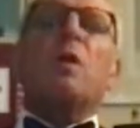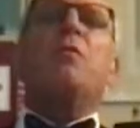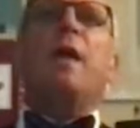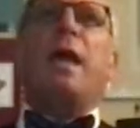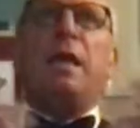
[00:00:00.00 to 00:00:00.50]

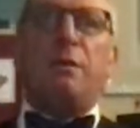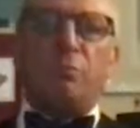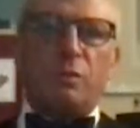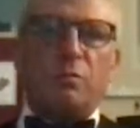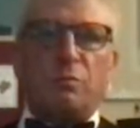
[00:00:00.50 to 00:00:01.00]

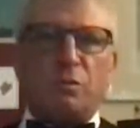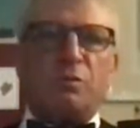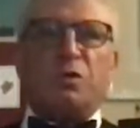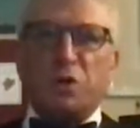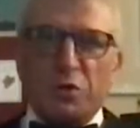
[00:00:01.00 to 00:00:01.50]
they
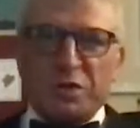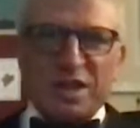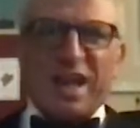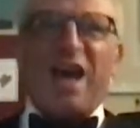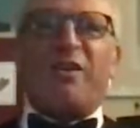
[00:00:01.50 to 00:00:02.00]
duked
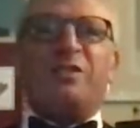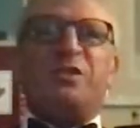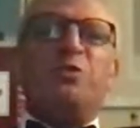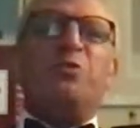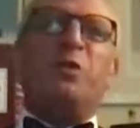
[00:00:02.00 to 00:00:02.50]
it out, as
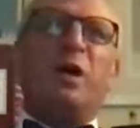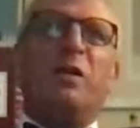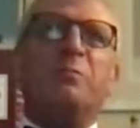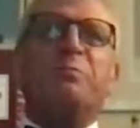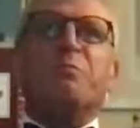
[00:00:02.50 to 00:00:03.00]
you
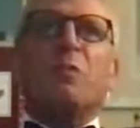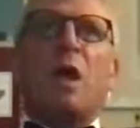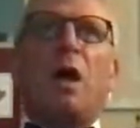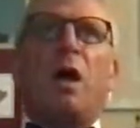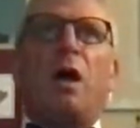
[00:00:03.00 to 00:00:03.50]
will,
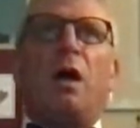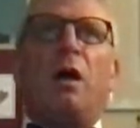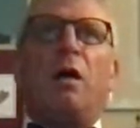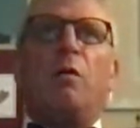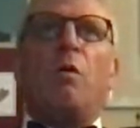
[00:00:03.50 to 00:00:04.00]

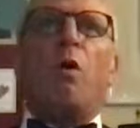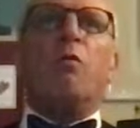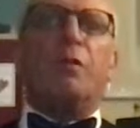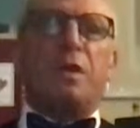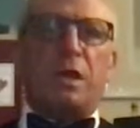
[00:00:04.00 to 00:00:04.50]

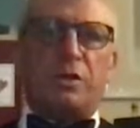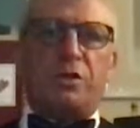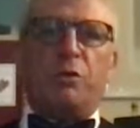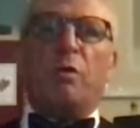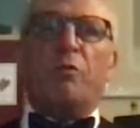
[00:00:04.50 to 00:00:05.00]
over the
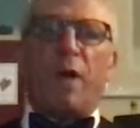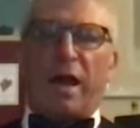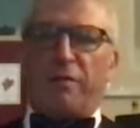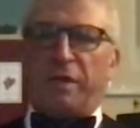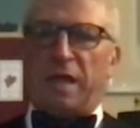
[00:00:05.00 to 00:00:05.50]
issue of
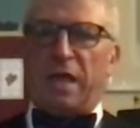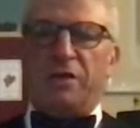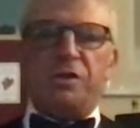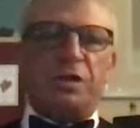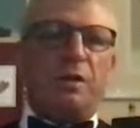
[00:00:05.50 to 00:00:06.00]

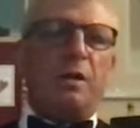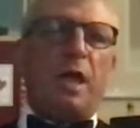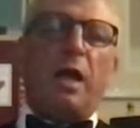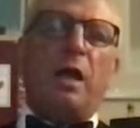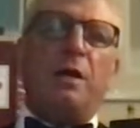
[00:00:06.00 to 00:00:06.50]
ratification.
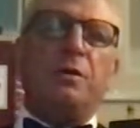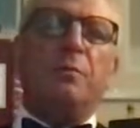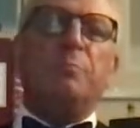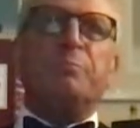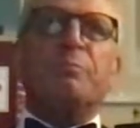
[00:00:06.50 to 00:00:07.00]
And
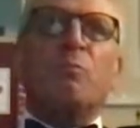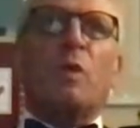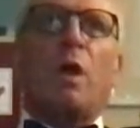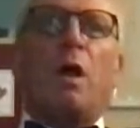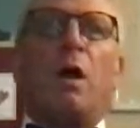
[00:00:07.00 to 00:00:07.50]

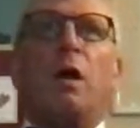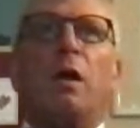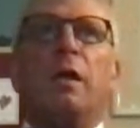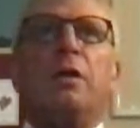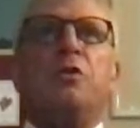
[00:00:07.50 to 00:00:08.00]

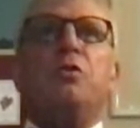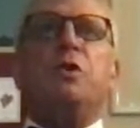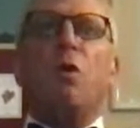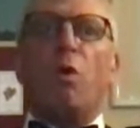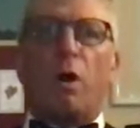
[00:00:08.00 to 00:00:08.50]
in New
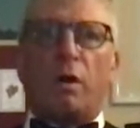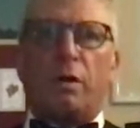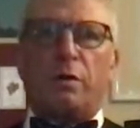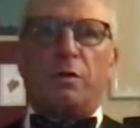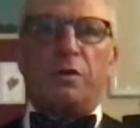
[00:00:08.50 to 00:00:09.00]

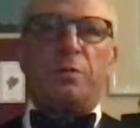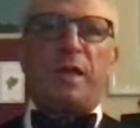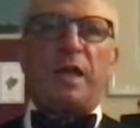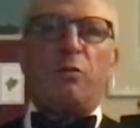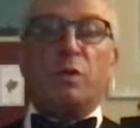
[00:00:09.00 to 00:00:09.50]
York, the
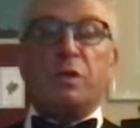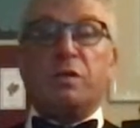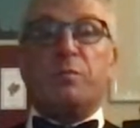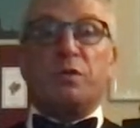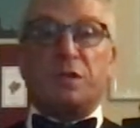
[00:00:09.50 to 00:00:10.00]
debate was
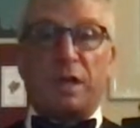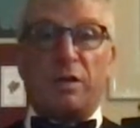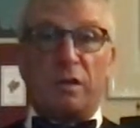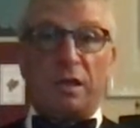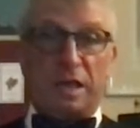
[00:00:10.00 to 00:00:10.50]

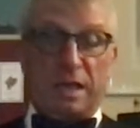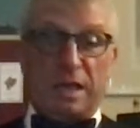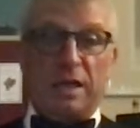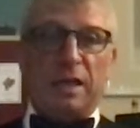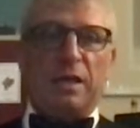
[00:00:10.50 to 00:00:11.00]
particularly
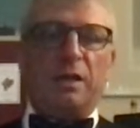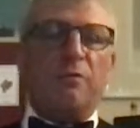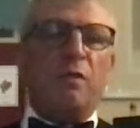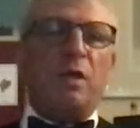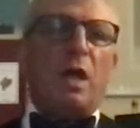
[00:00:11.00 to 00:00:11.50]
heated.
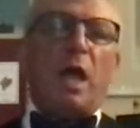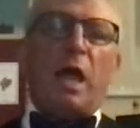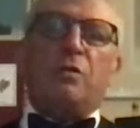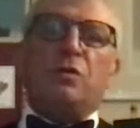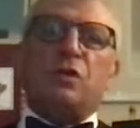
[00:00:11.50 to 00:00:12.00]

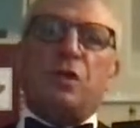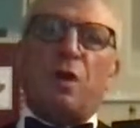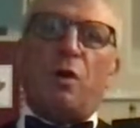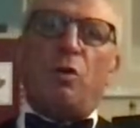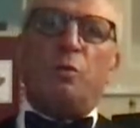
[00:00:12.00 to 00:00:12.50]
And
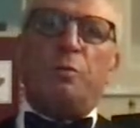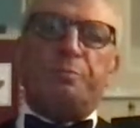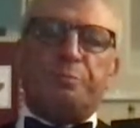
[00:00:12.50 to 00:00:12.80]
so